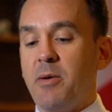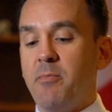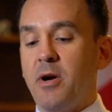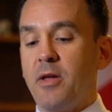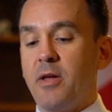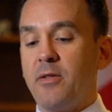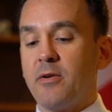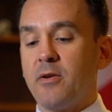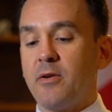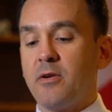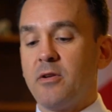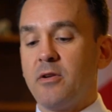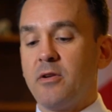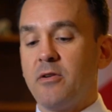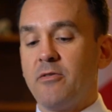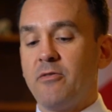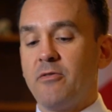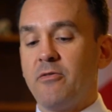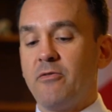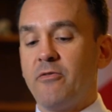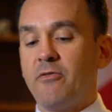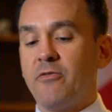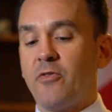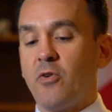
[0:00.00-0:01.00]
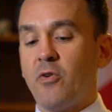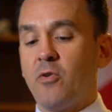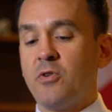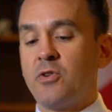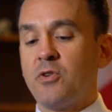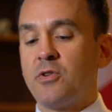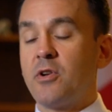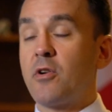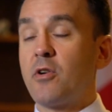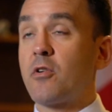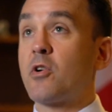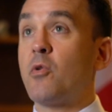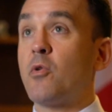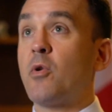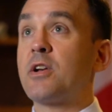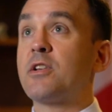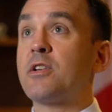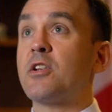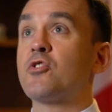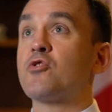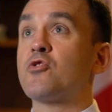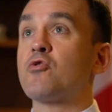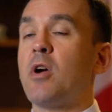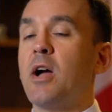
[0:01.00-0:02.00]
my mother, 'first you're
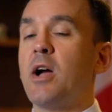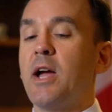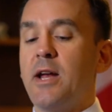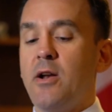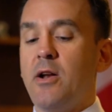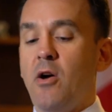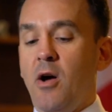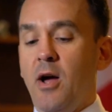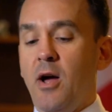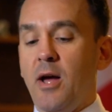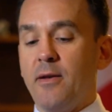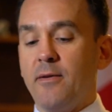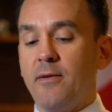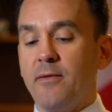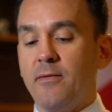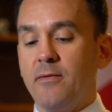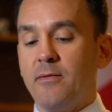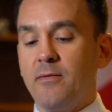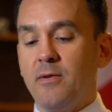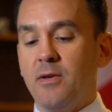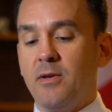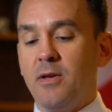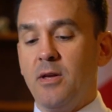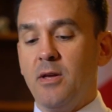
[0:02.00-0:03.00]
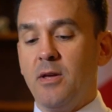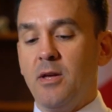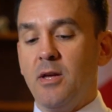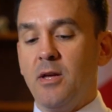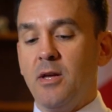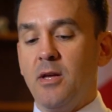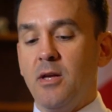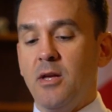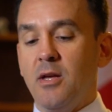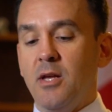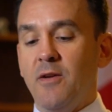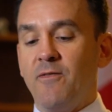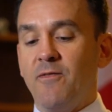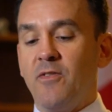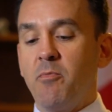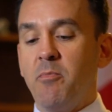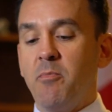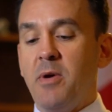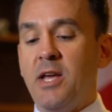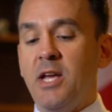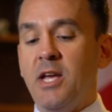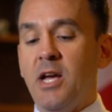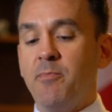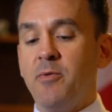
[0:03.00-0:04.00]
going to try it on. If
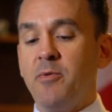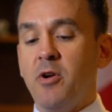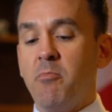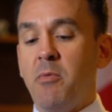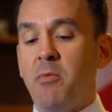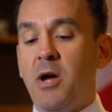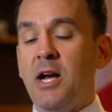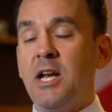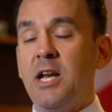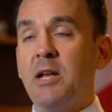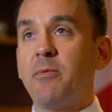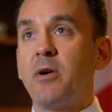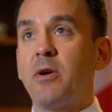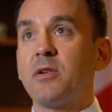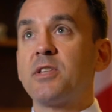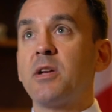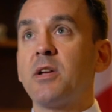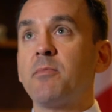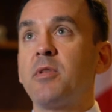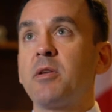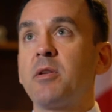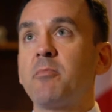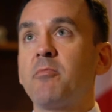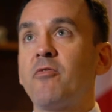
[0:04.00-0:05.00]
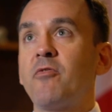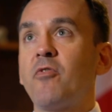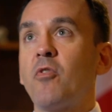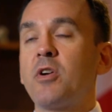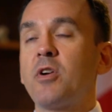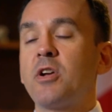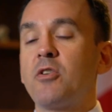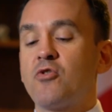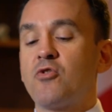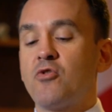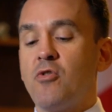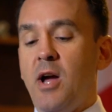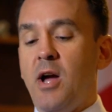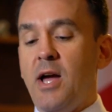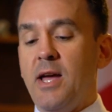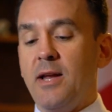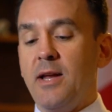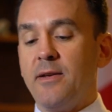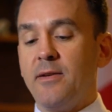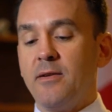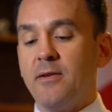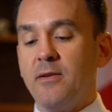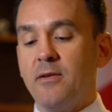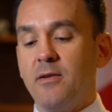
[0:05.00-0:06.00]
you make up your mind about something before you try
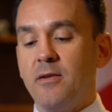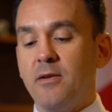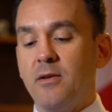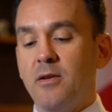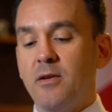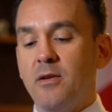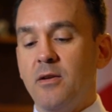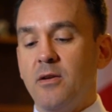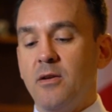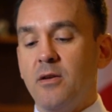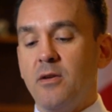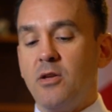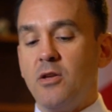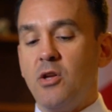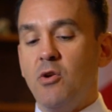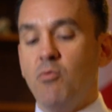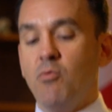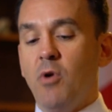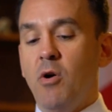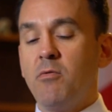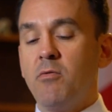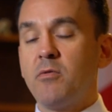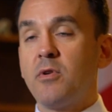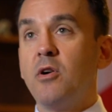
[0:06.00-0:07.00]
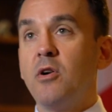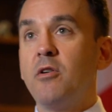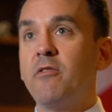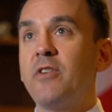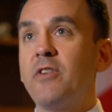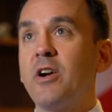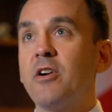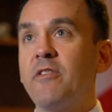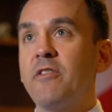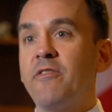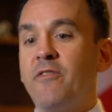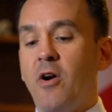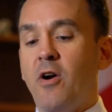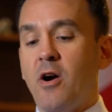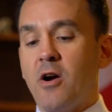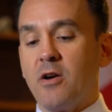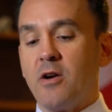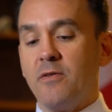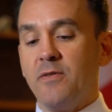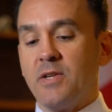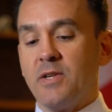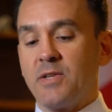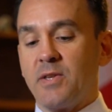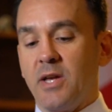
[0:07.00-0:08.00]
it, you won't go very
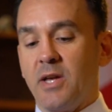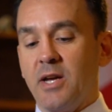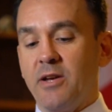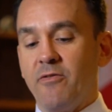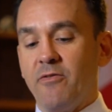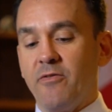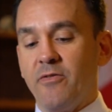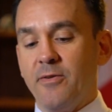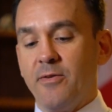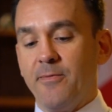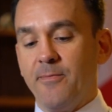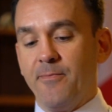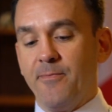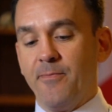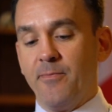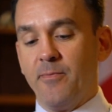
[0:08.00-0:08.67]
far in this life.'